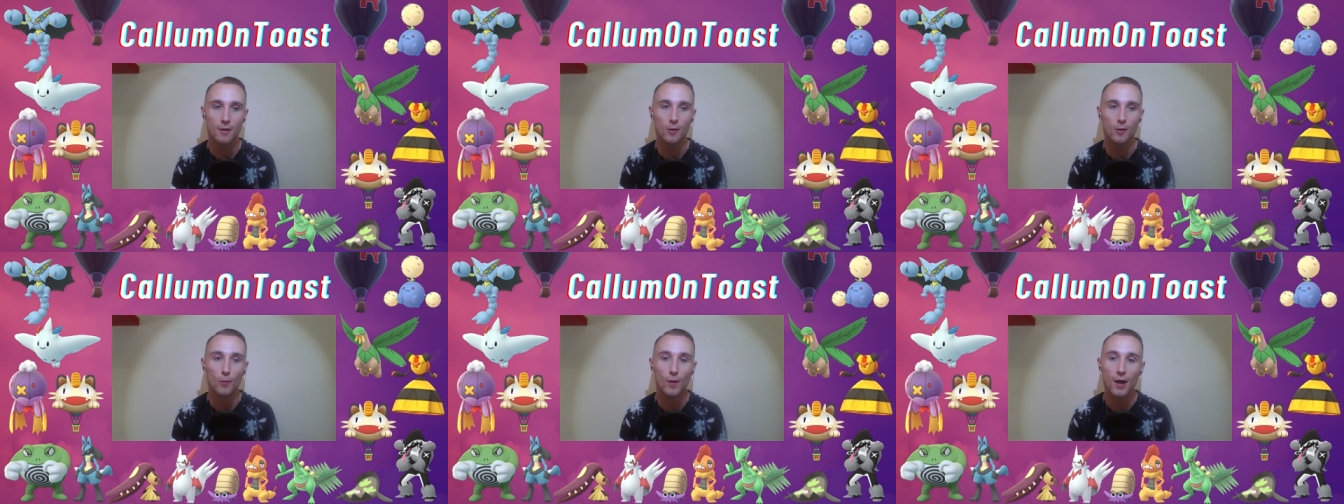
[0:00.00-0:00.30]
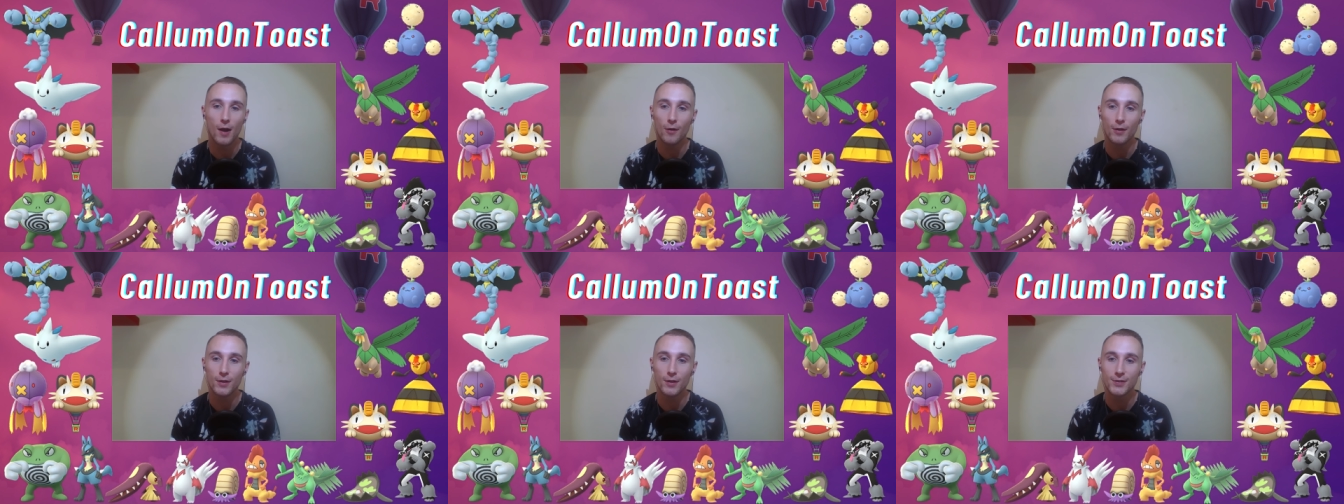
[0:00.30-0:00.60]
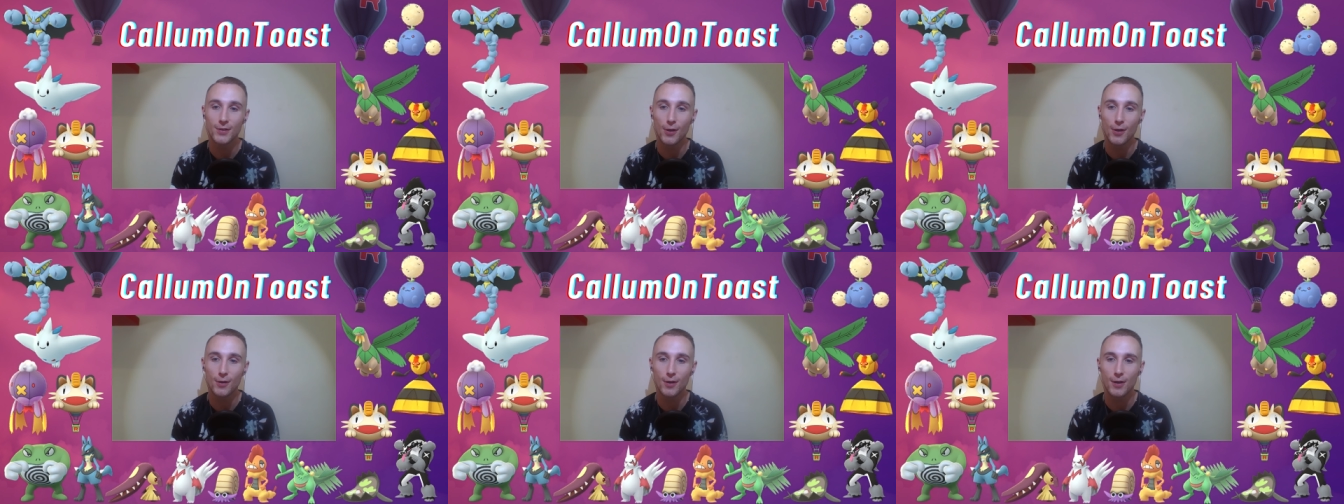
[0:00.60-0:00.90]
wow, you're
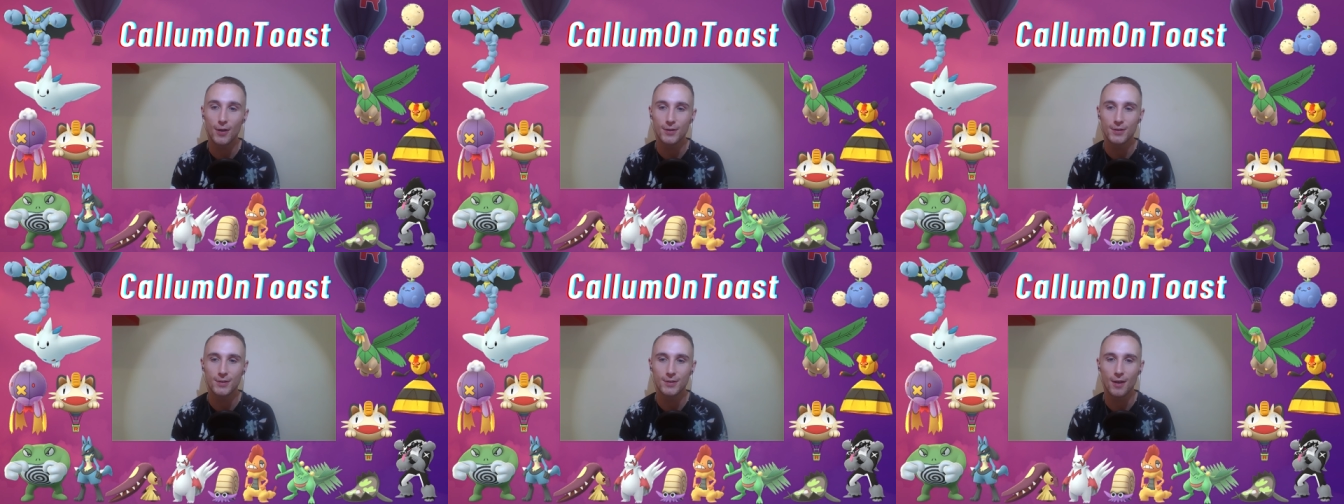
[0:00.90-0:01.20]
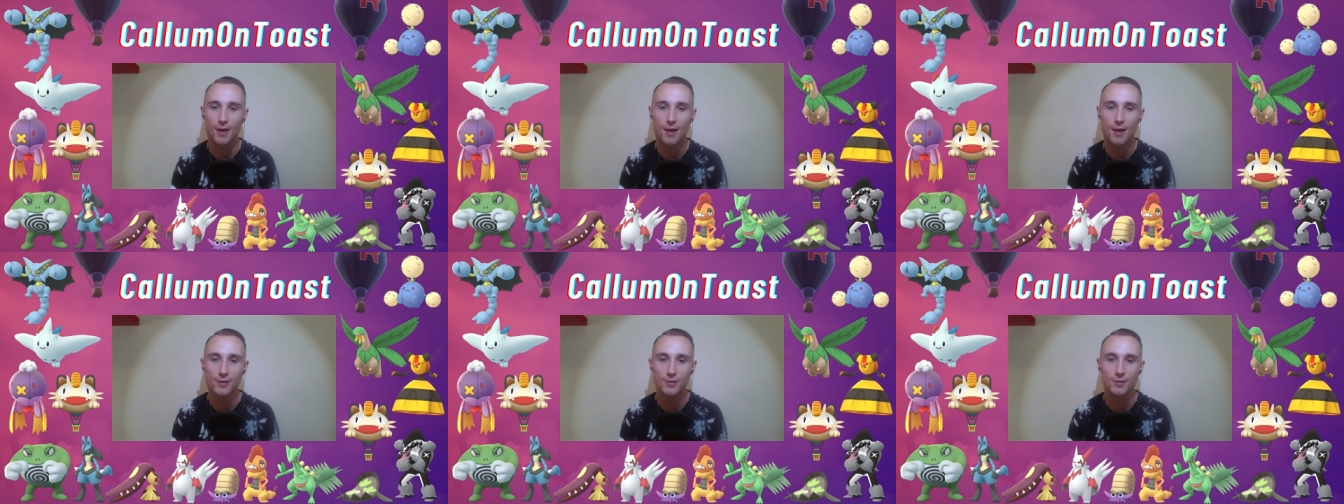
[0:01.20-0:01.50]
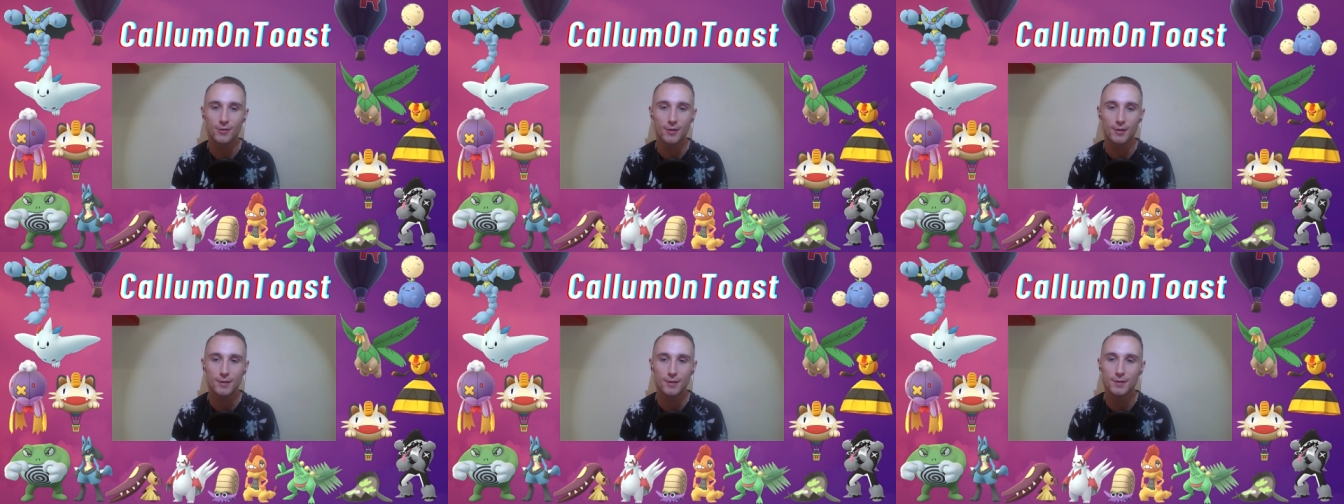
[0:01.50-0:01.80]
so close to
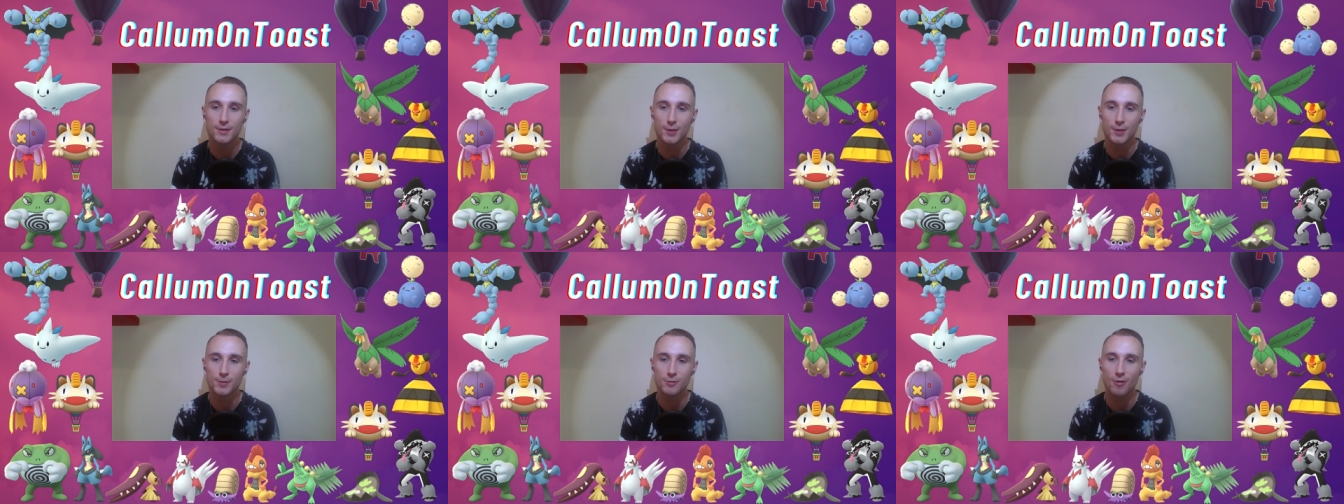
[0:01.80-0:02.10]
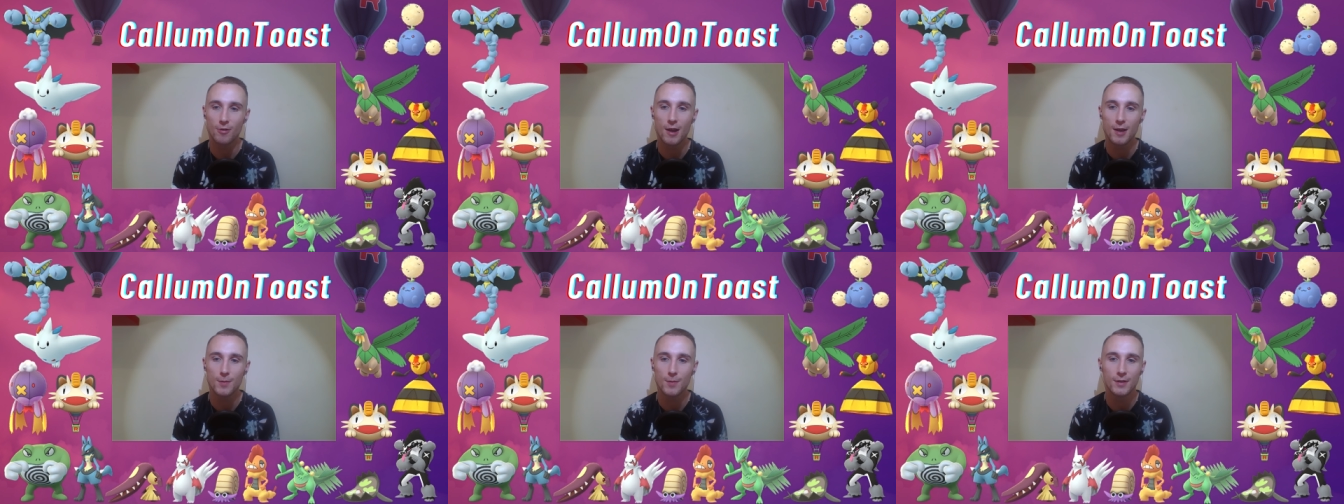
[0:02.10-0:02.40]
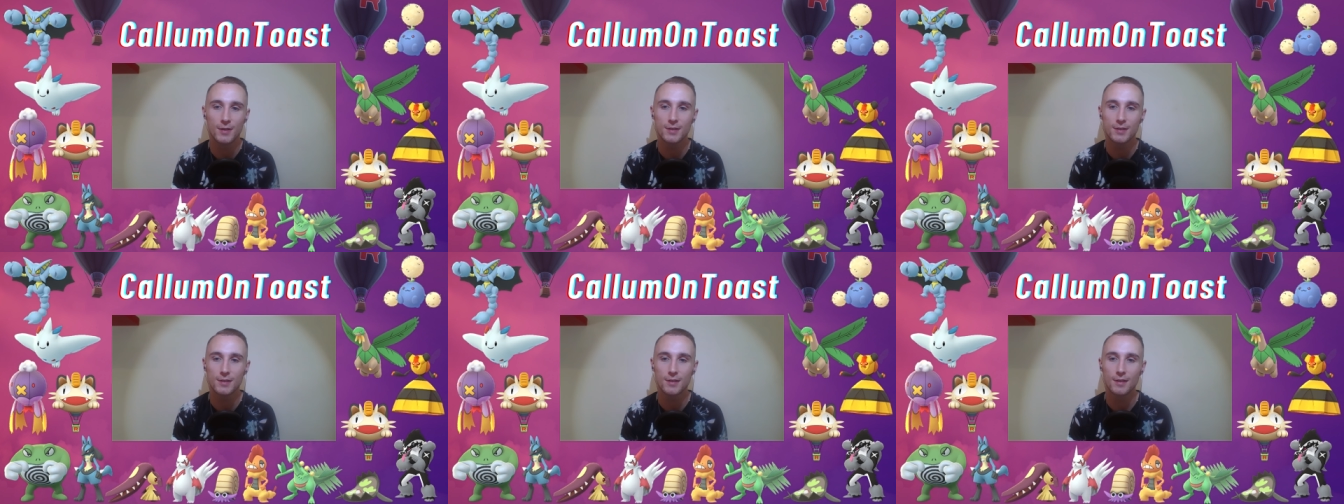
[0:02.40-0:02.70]
100
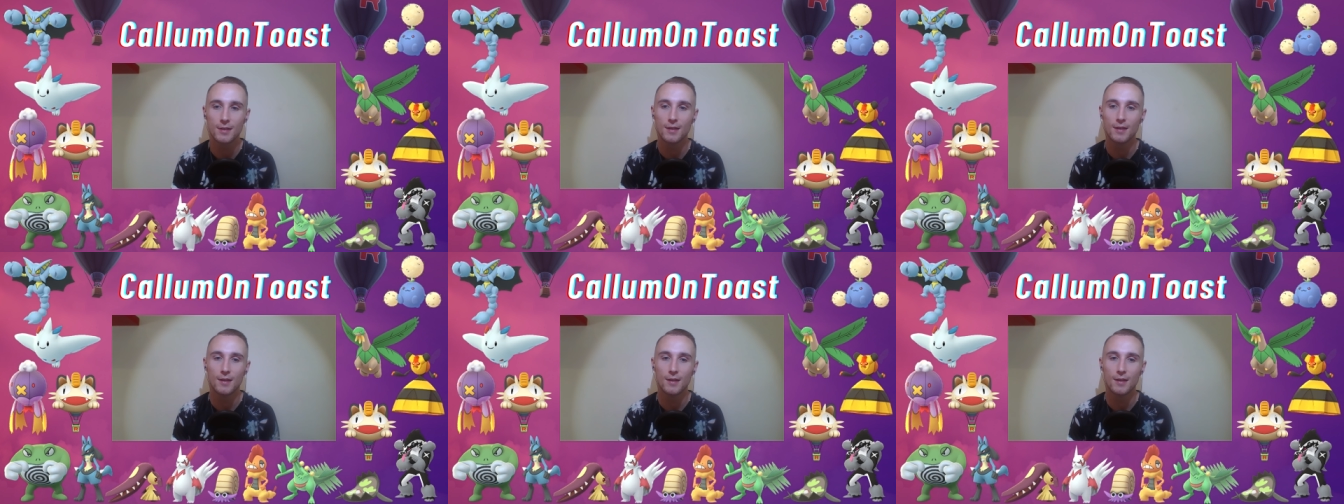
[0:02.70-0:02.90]
subscribers,